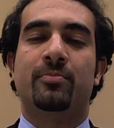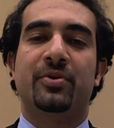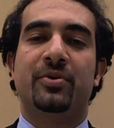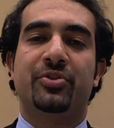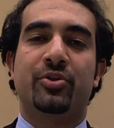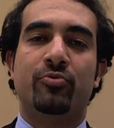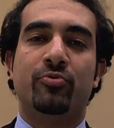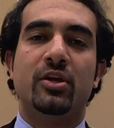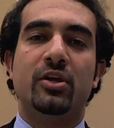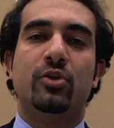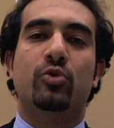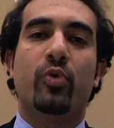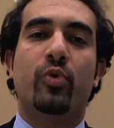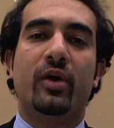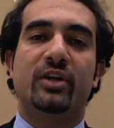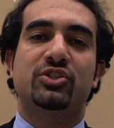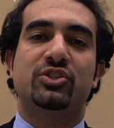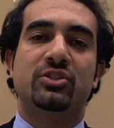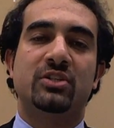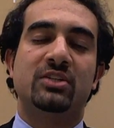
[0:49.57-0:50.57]
But the real
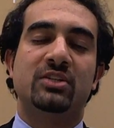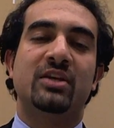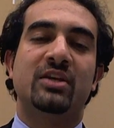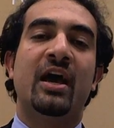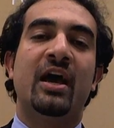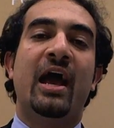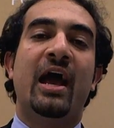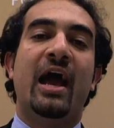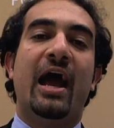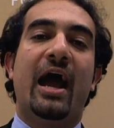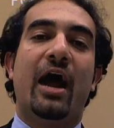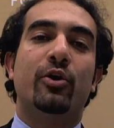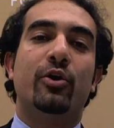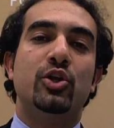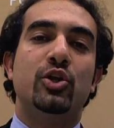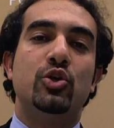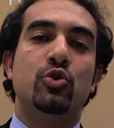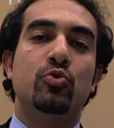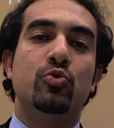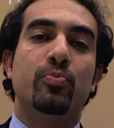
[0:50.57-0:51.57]
question is, how
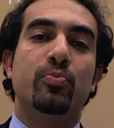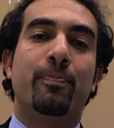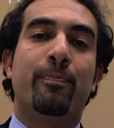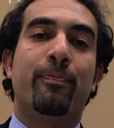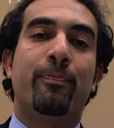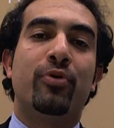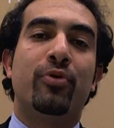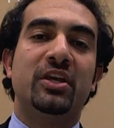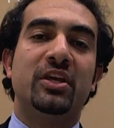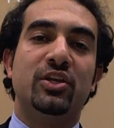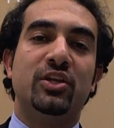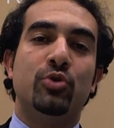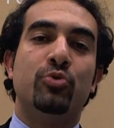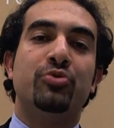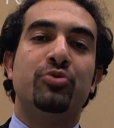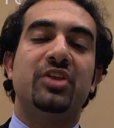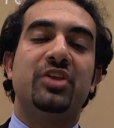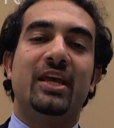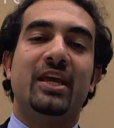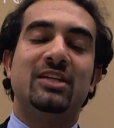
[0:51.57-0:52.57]
do you bring
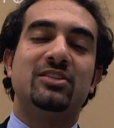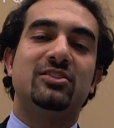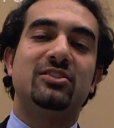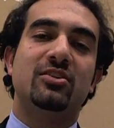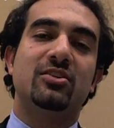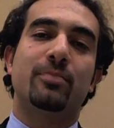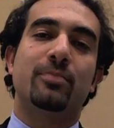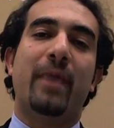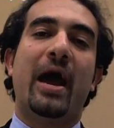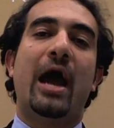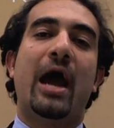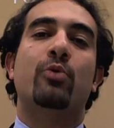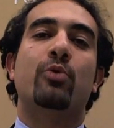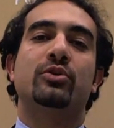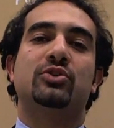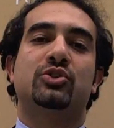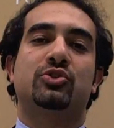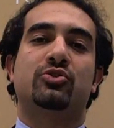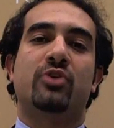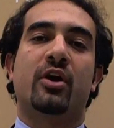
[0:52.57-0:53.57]
youth into the
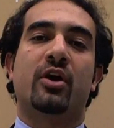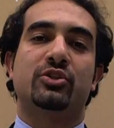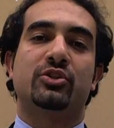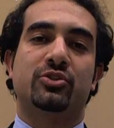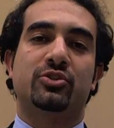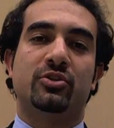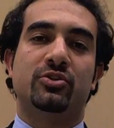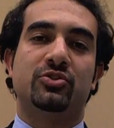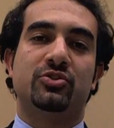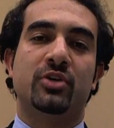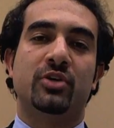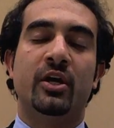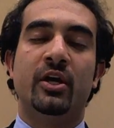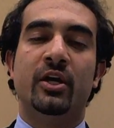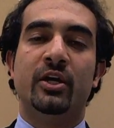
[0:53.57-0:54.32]
power structures?